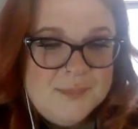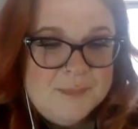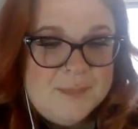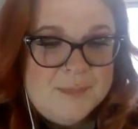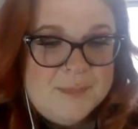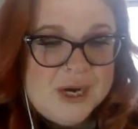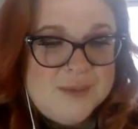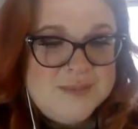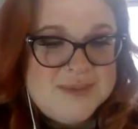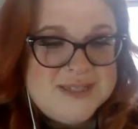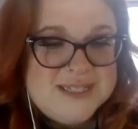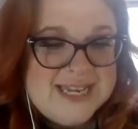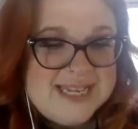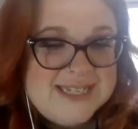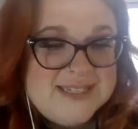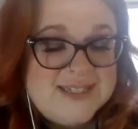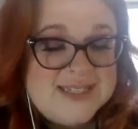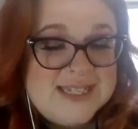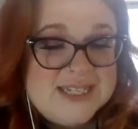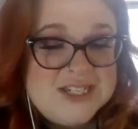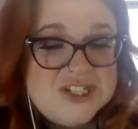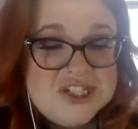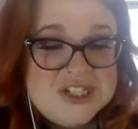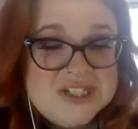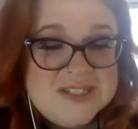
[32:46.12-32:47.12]
Barb states
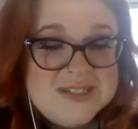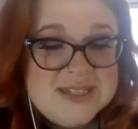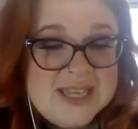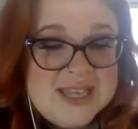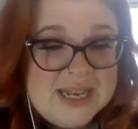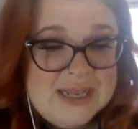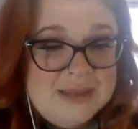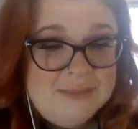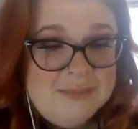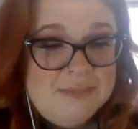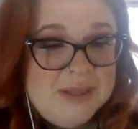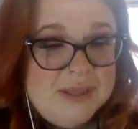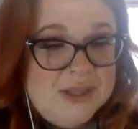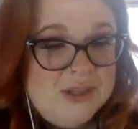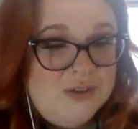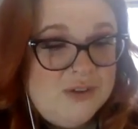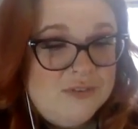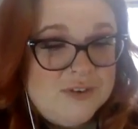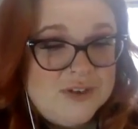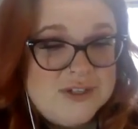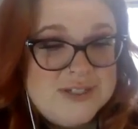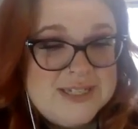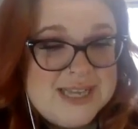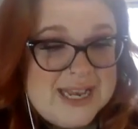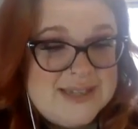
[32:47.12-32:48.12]
that she's getting billed
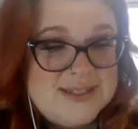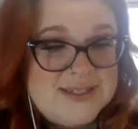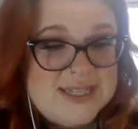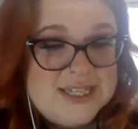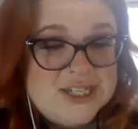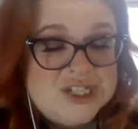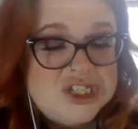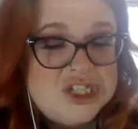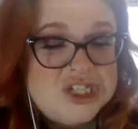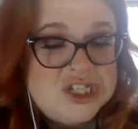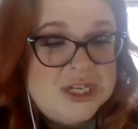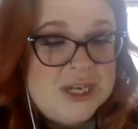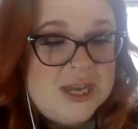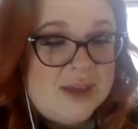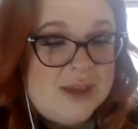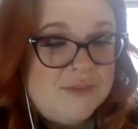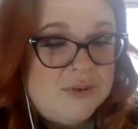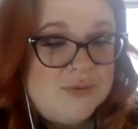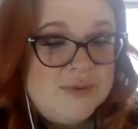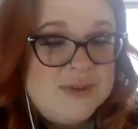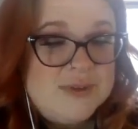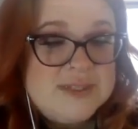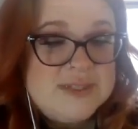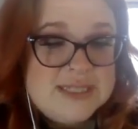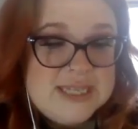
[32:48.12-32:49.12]
for tests that she
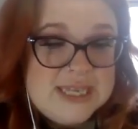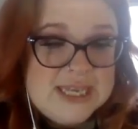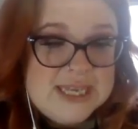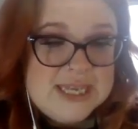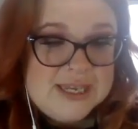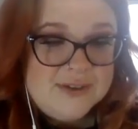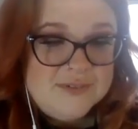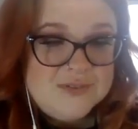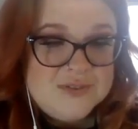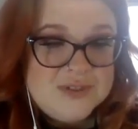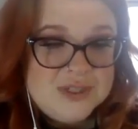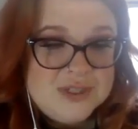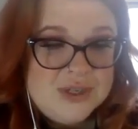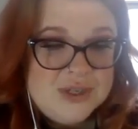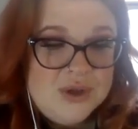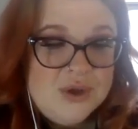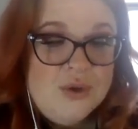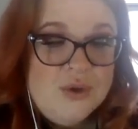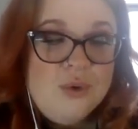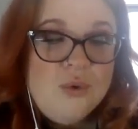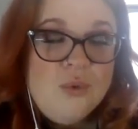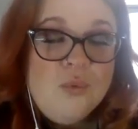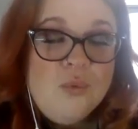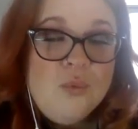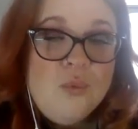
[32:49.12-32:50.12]
never received.
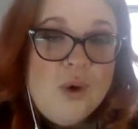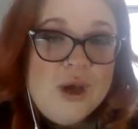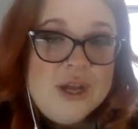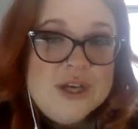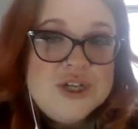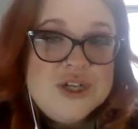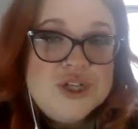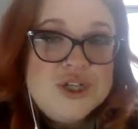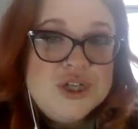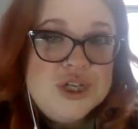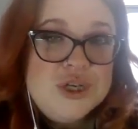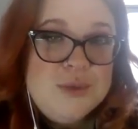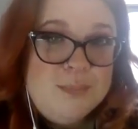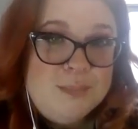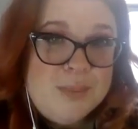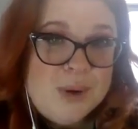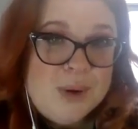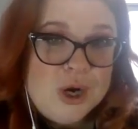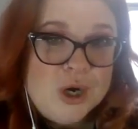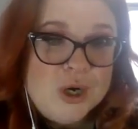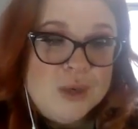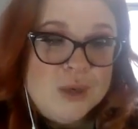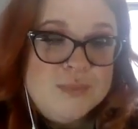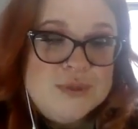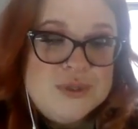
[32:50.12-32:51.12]
What should
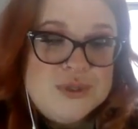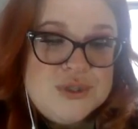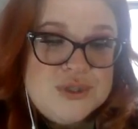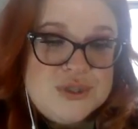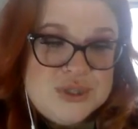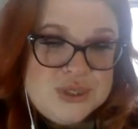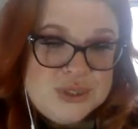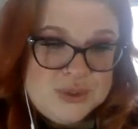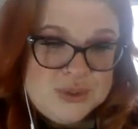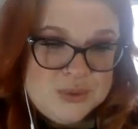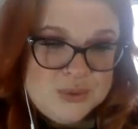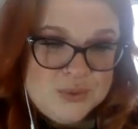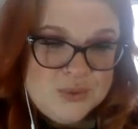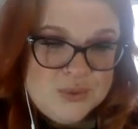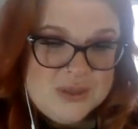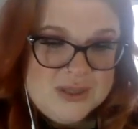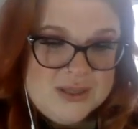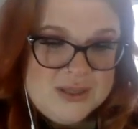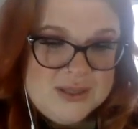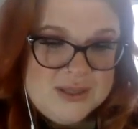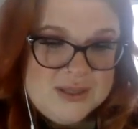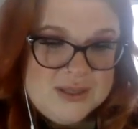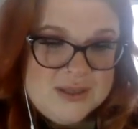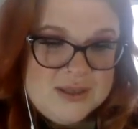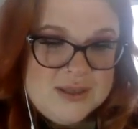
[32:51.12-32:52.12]
Barb do?
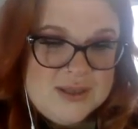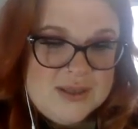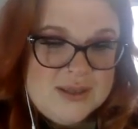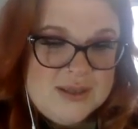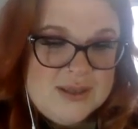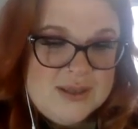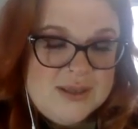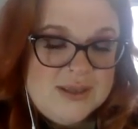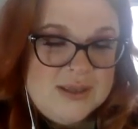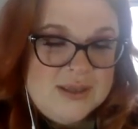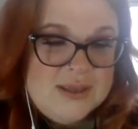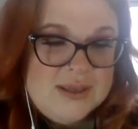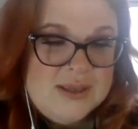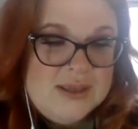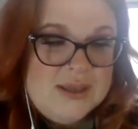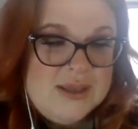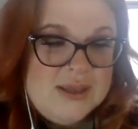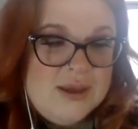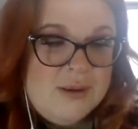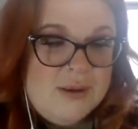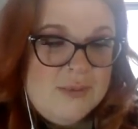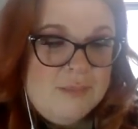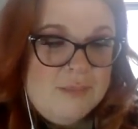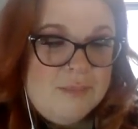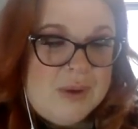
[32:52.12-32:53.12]

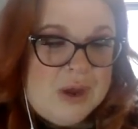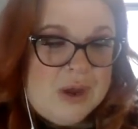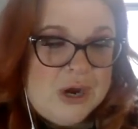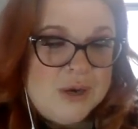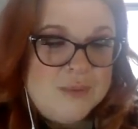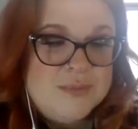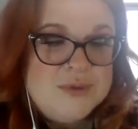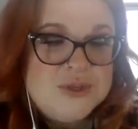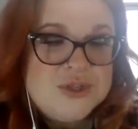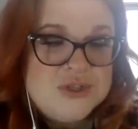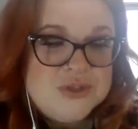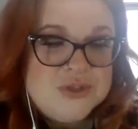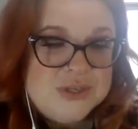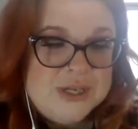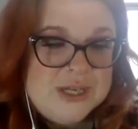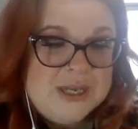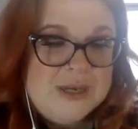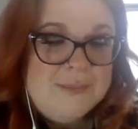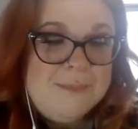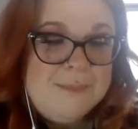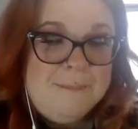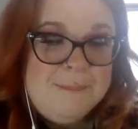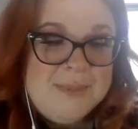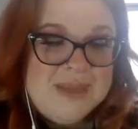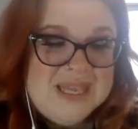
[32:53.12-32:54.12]
Barb
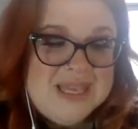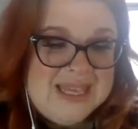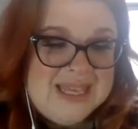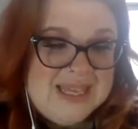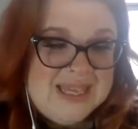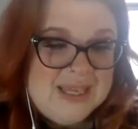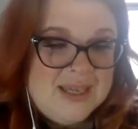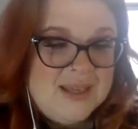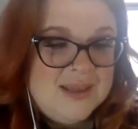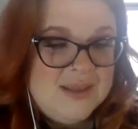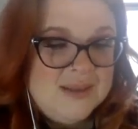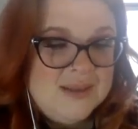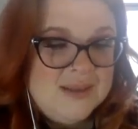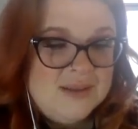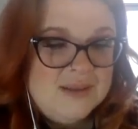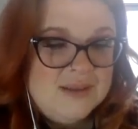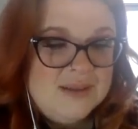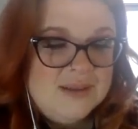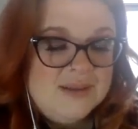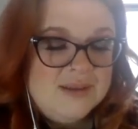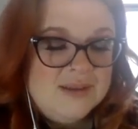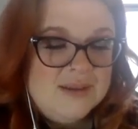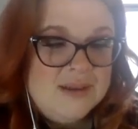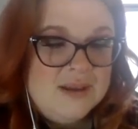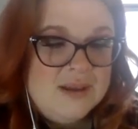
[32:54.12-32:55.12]
should B,
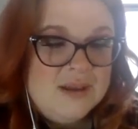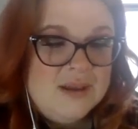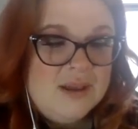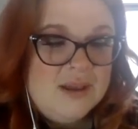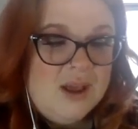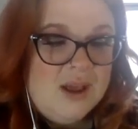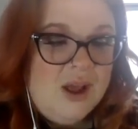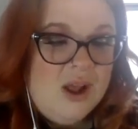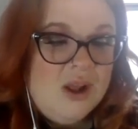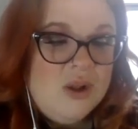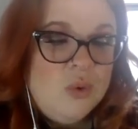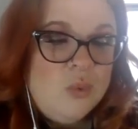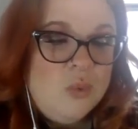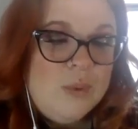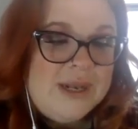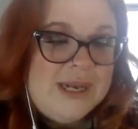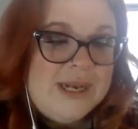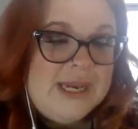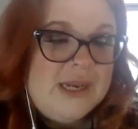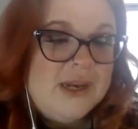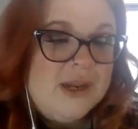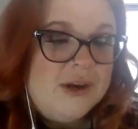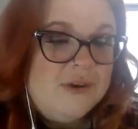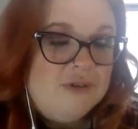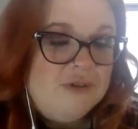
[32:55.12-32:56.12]
call
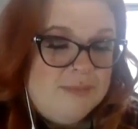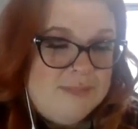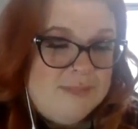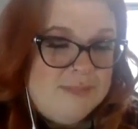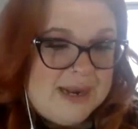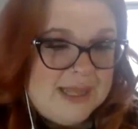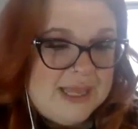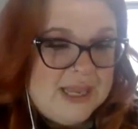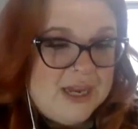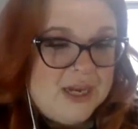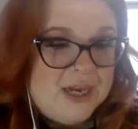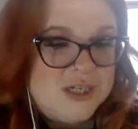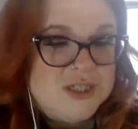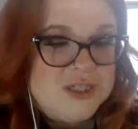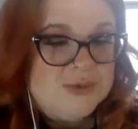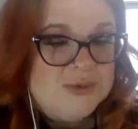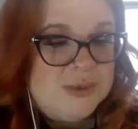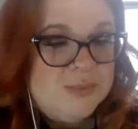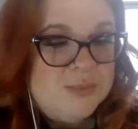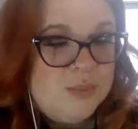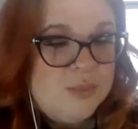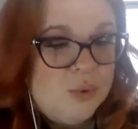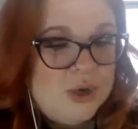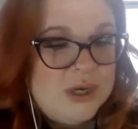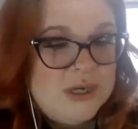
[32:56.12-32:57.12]
1-800-MEDICARE to
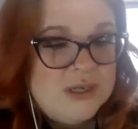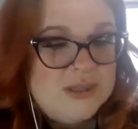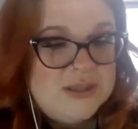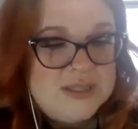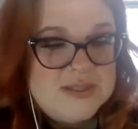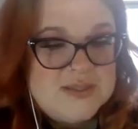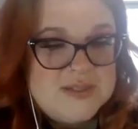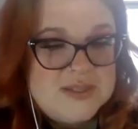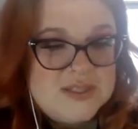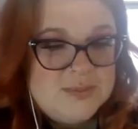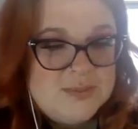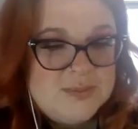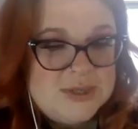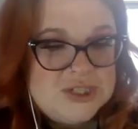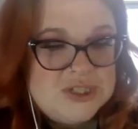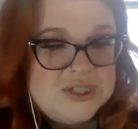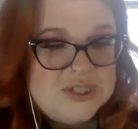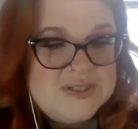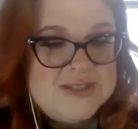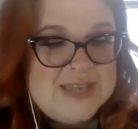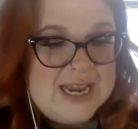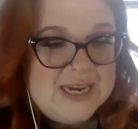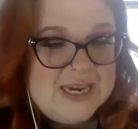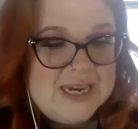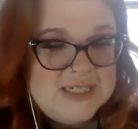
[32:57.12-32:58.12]
report the
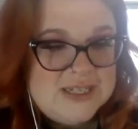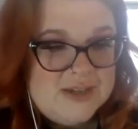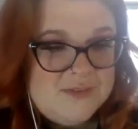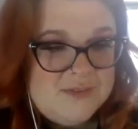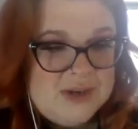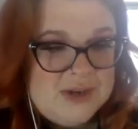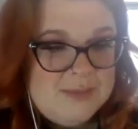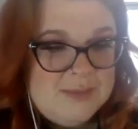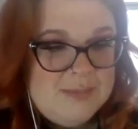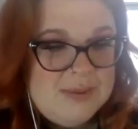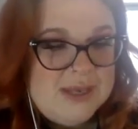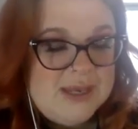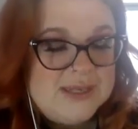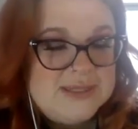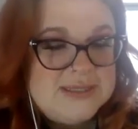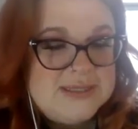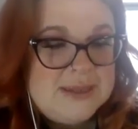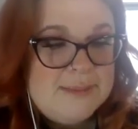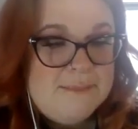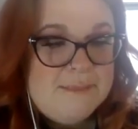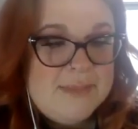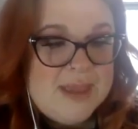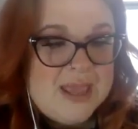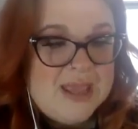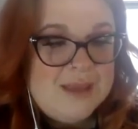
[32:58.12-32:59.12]
suspicious activity because
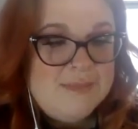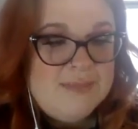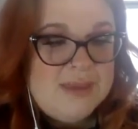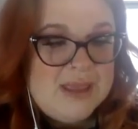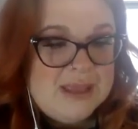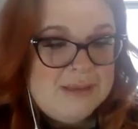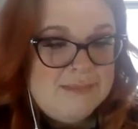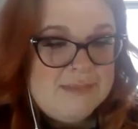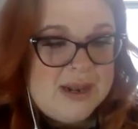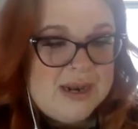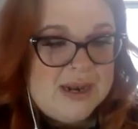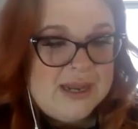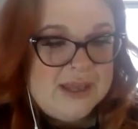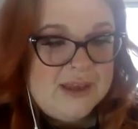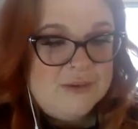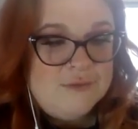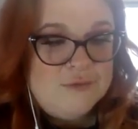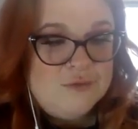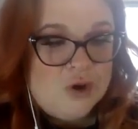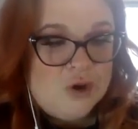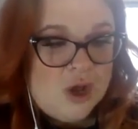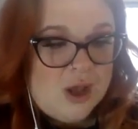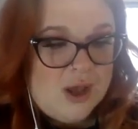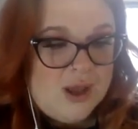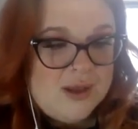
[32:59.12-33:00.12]
it may be Medicare
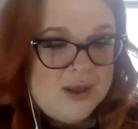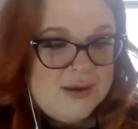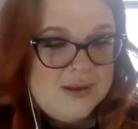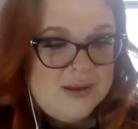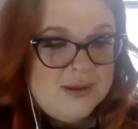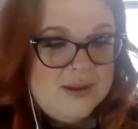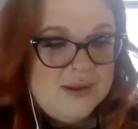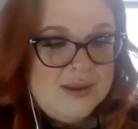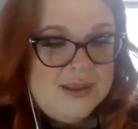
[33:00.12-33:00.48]
fraud.